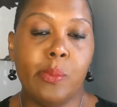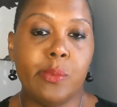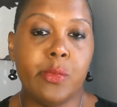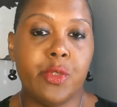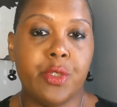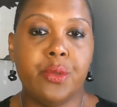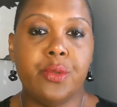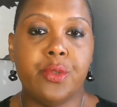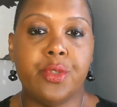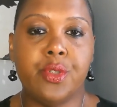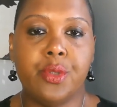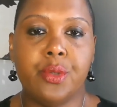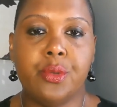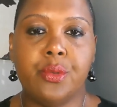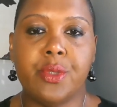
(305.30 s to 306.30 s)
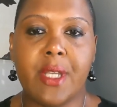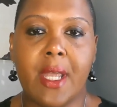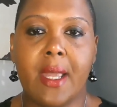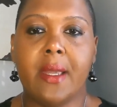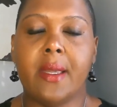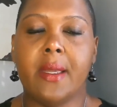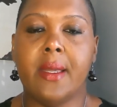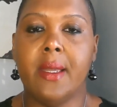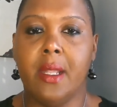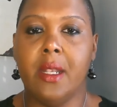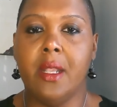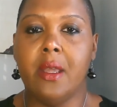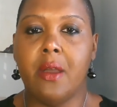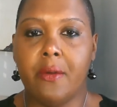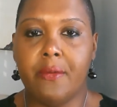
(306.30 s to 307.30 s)
choose to take
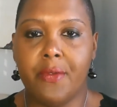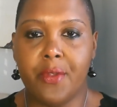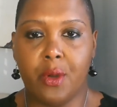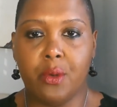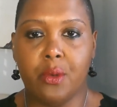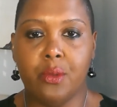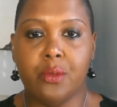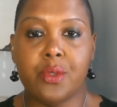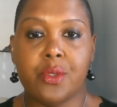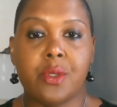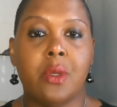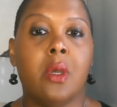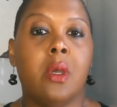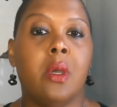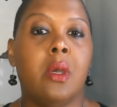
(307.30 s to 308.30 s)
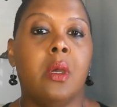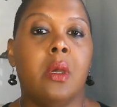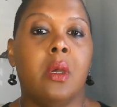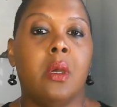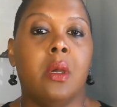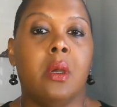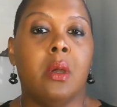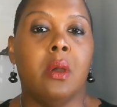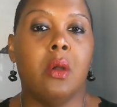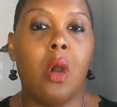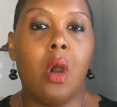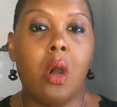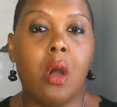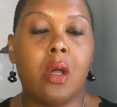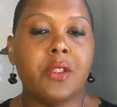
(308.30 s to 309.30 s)
any of those
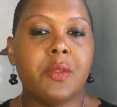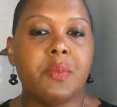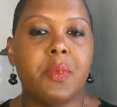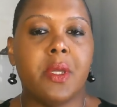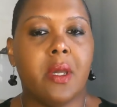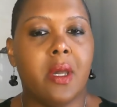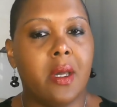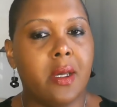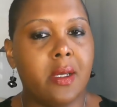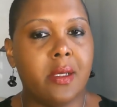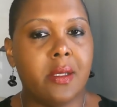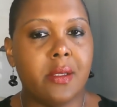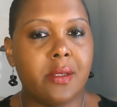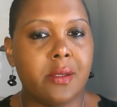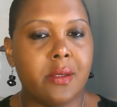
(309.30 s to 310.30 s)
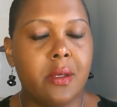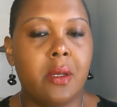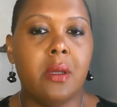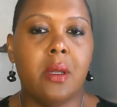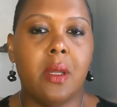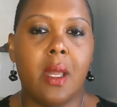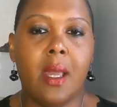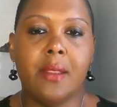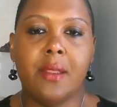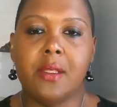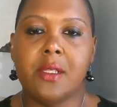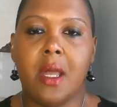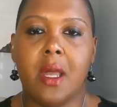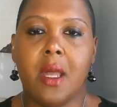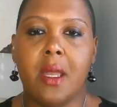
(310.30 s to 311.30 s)
calls because at the
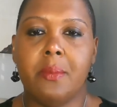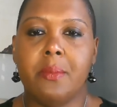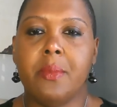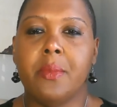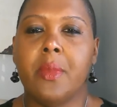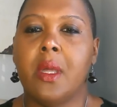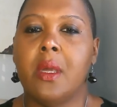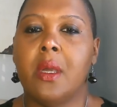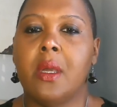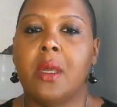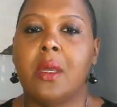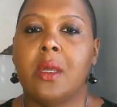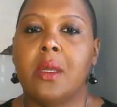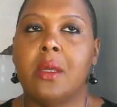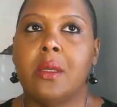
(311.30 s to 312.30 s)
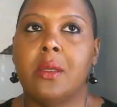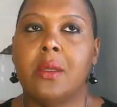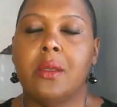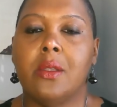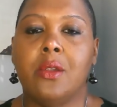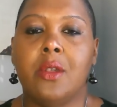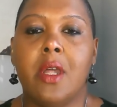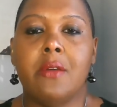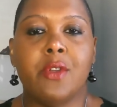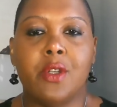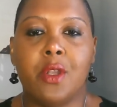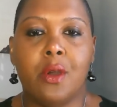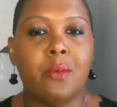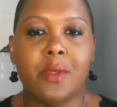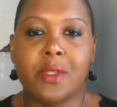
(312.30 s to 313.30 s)
time, you never
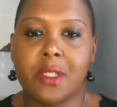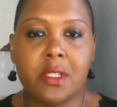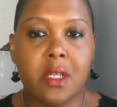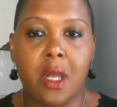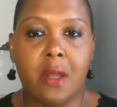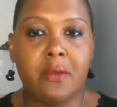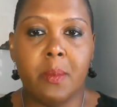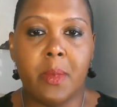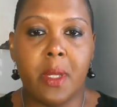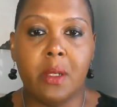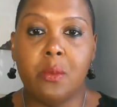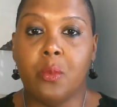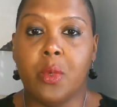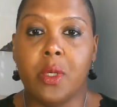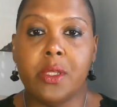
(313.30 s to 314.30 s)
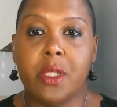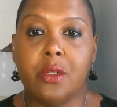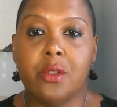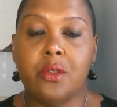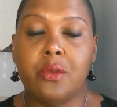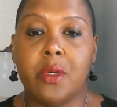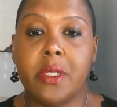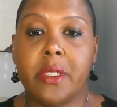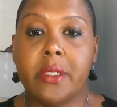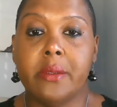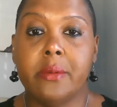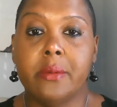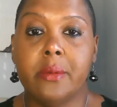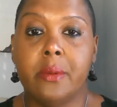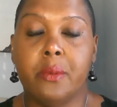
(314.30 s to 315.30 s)
know with this government, what they're
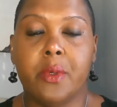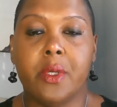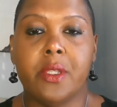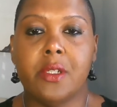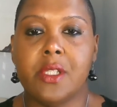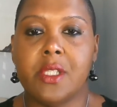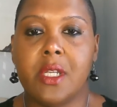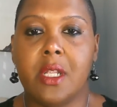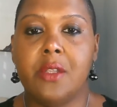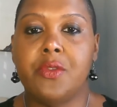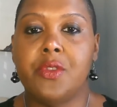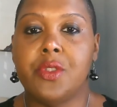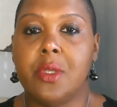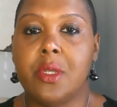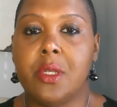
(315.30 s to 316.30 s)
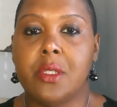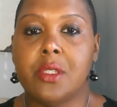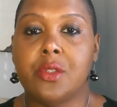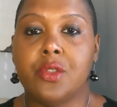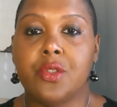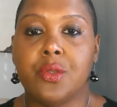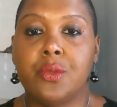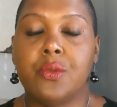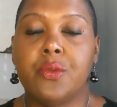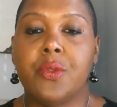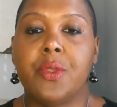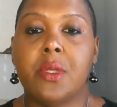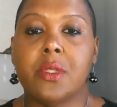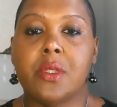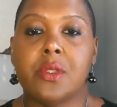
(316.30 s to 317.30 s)
doing, what they're saying is the truth.
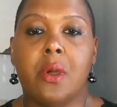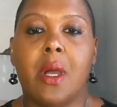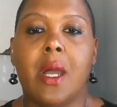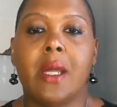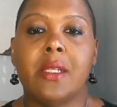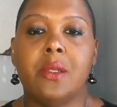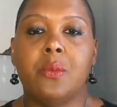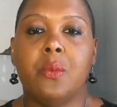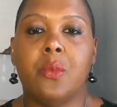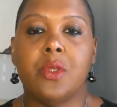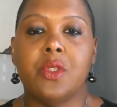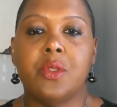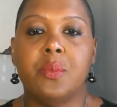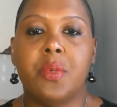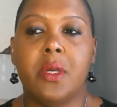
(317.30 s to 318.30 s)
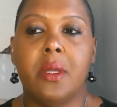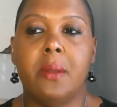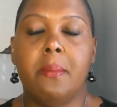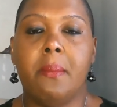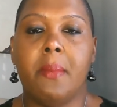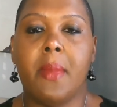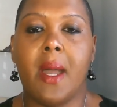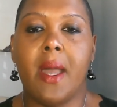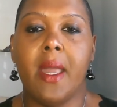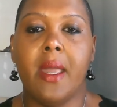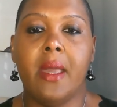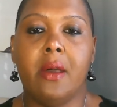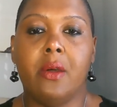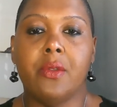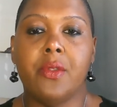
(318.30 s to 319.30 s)
So I didn't want to put my
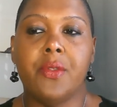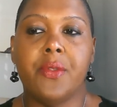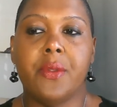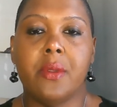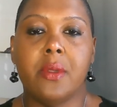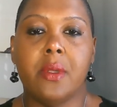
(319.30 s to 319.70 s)
health